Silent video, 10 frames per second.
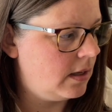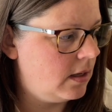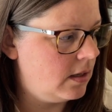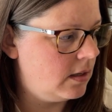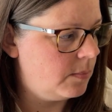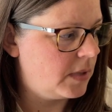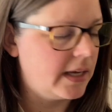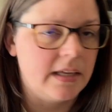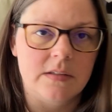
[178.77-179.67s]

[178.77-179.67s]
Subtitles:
I had